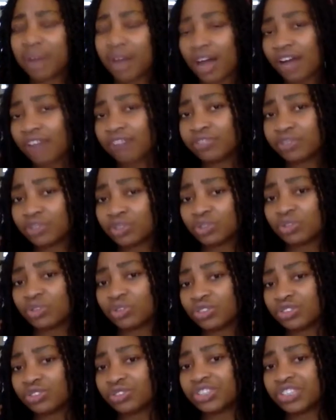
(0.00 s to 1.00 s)
powerful
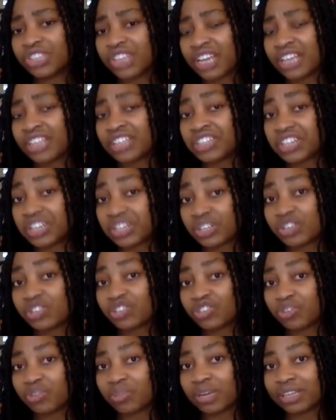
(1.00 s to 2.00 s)
social change
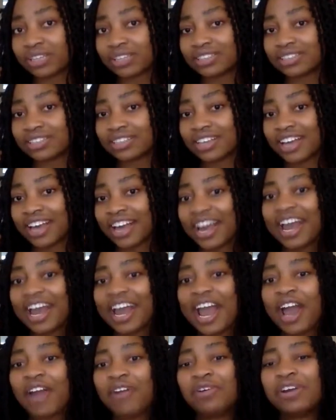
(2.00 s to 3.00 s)
instrument.
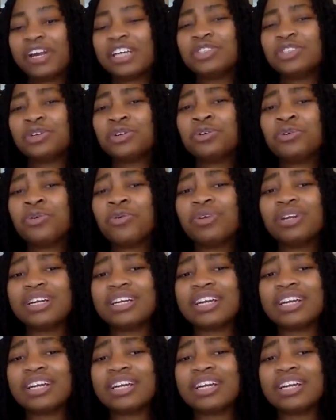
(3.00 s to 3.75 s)
Education, no